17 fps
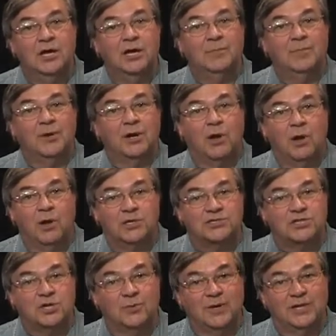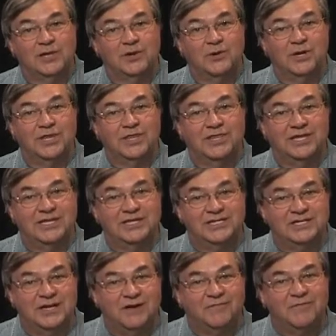but also in learning that
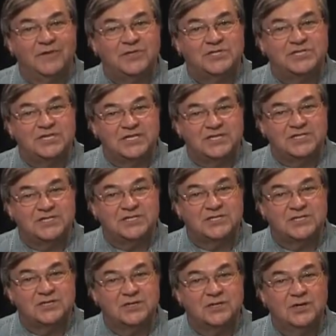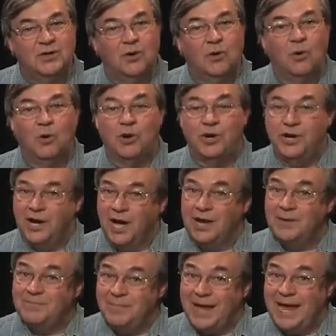differences are
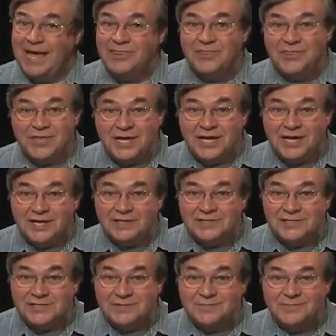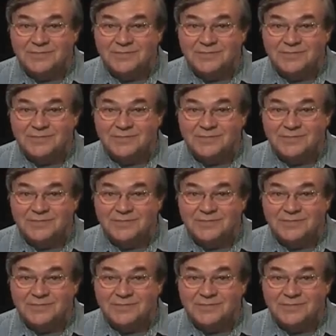not bad things.